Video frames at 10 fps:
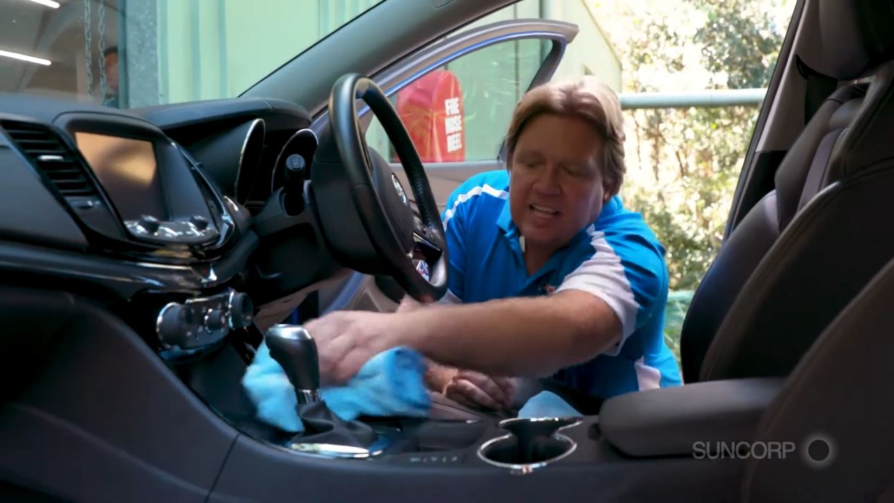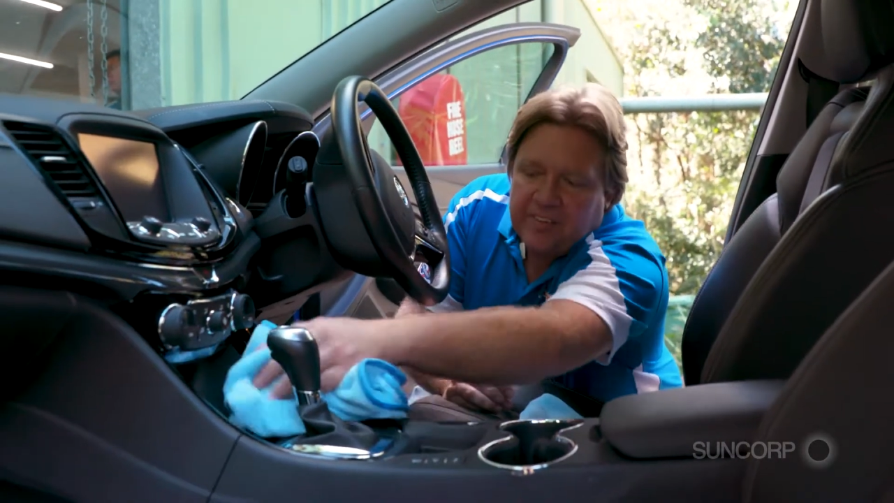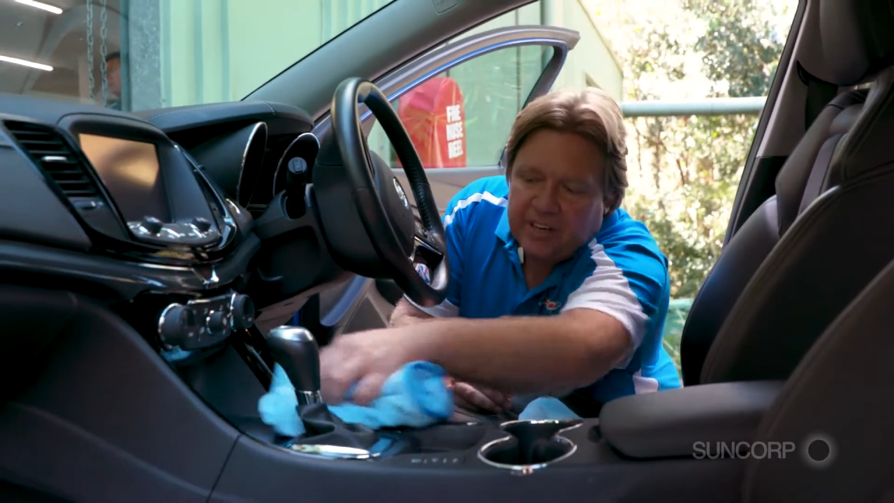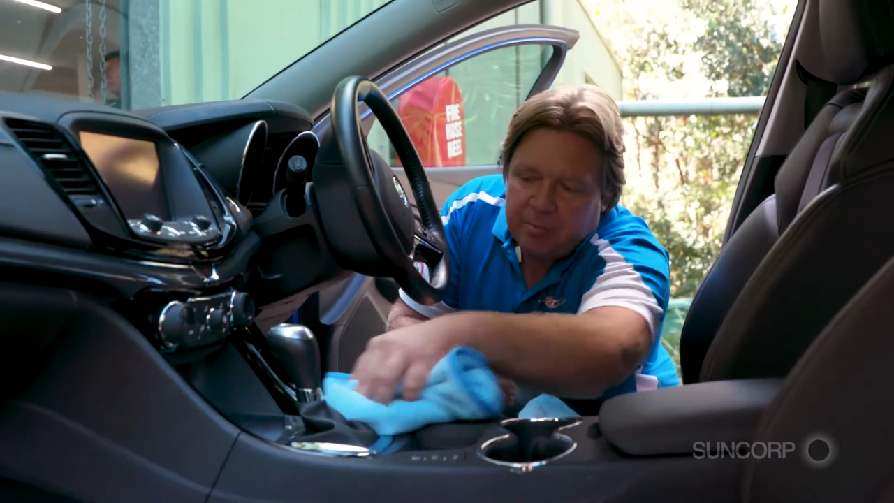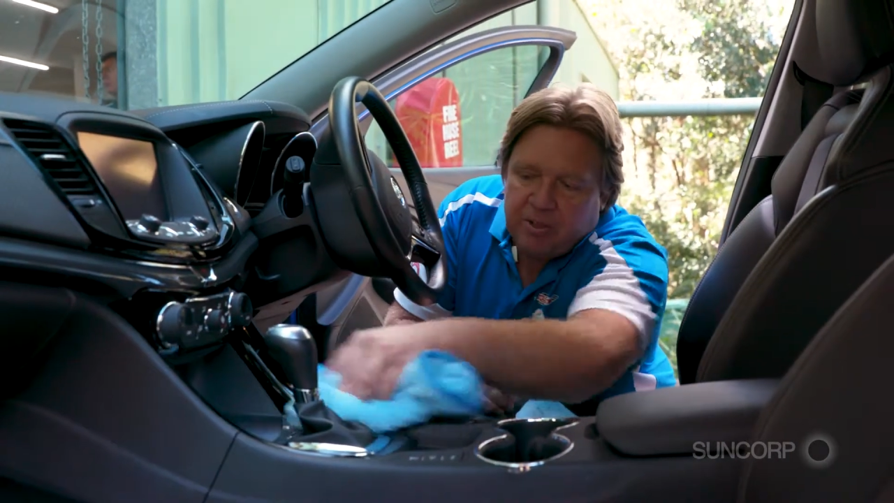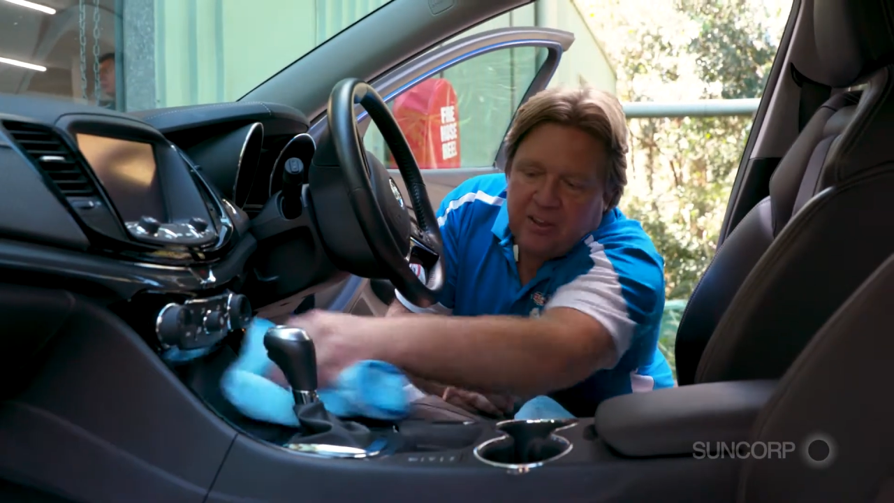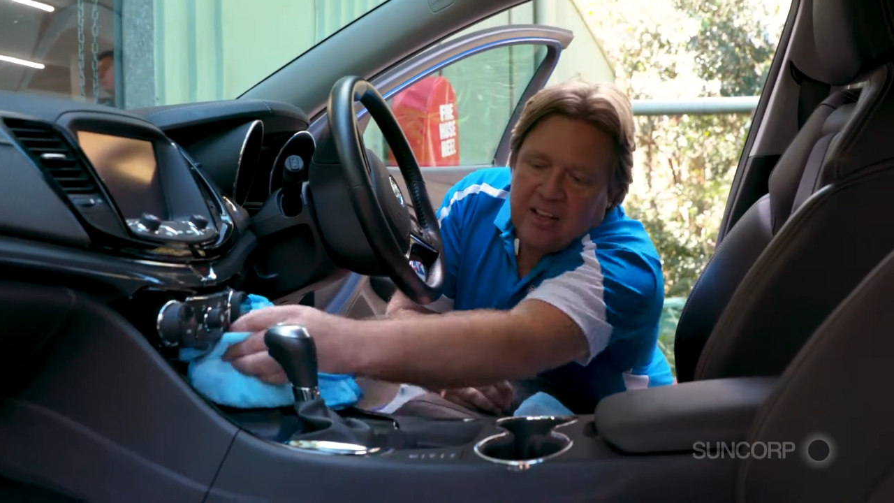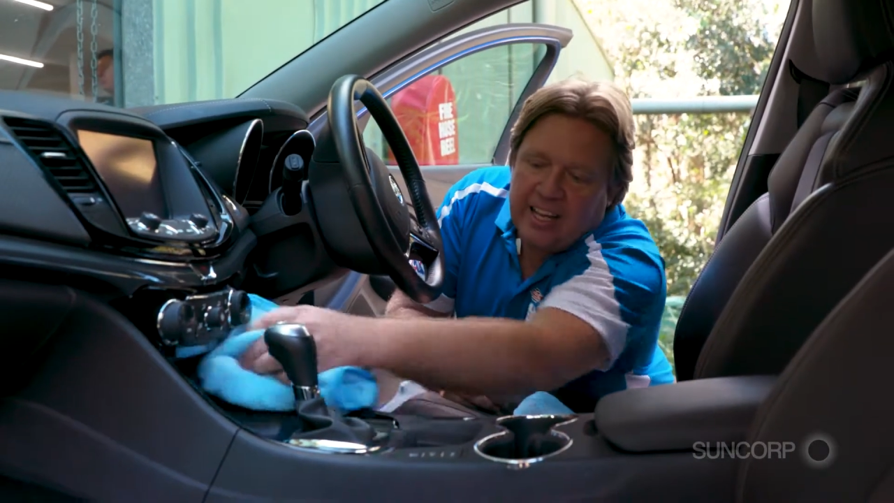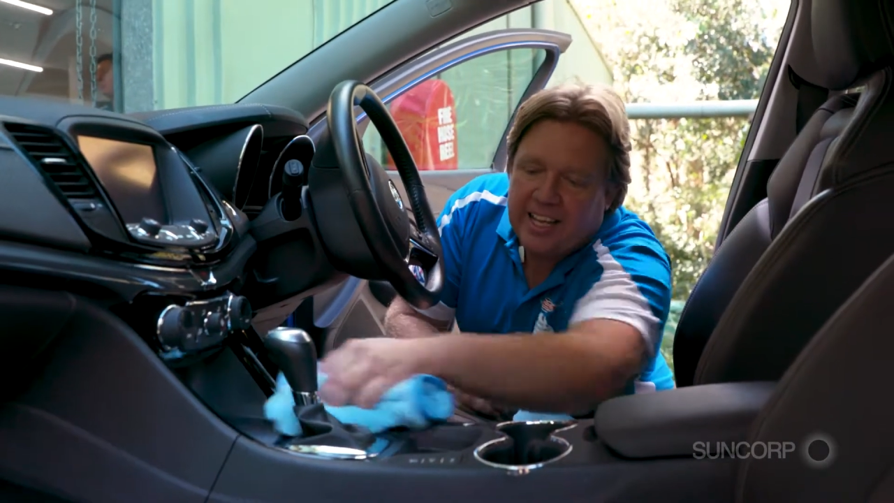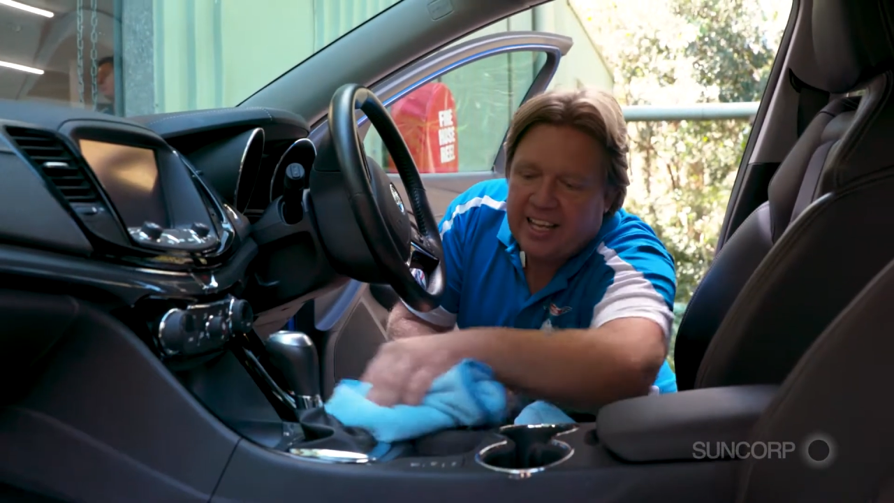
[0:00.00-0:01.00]
and then
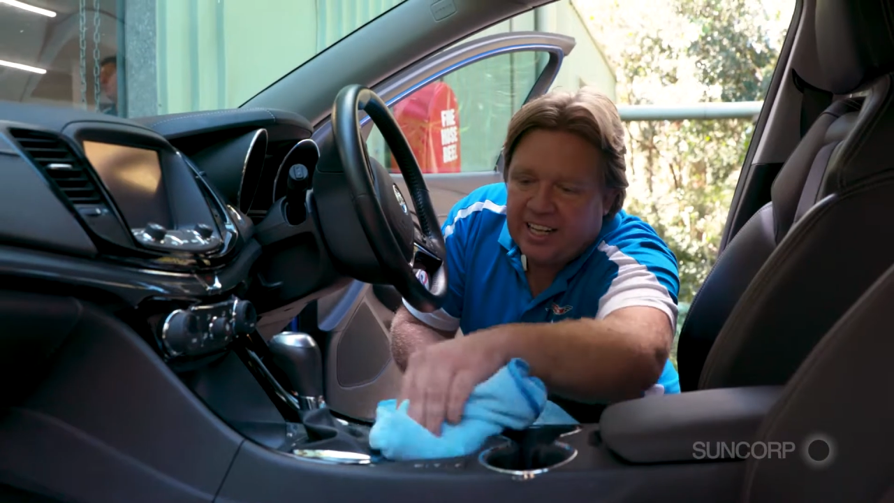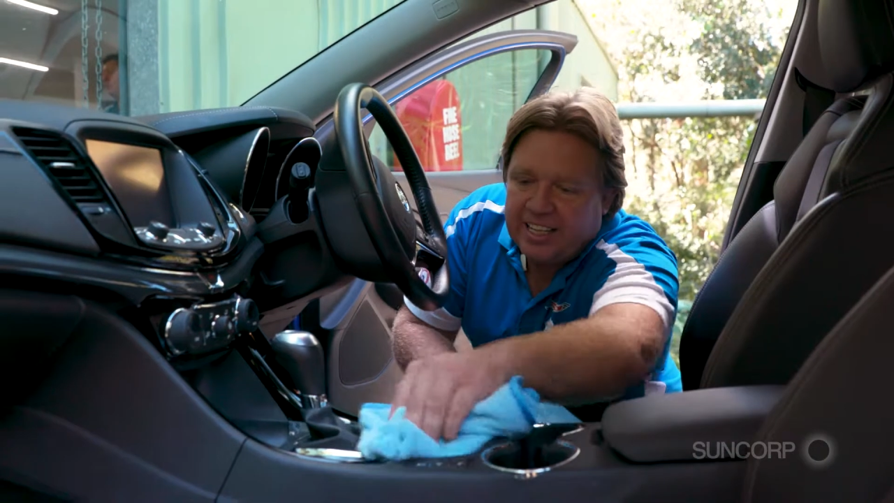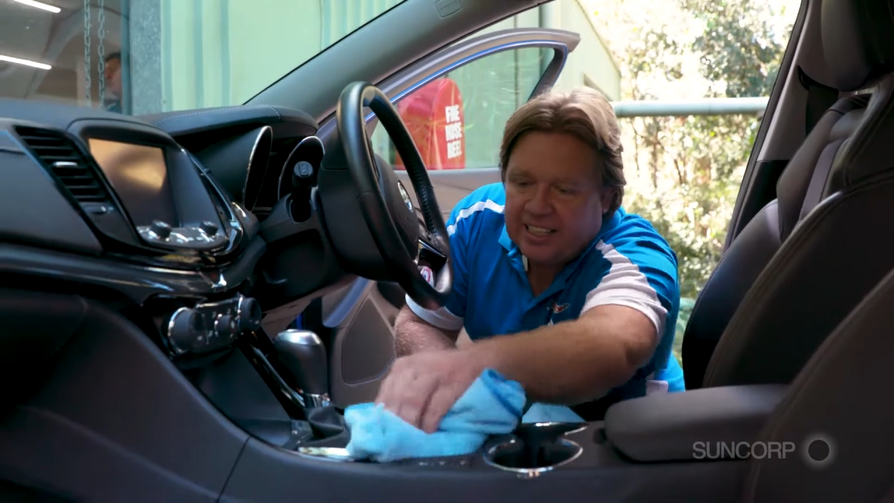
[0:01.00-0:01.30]
apply, and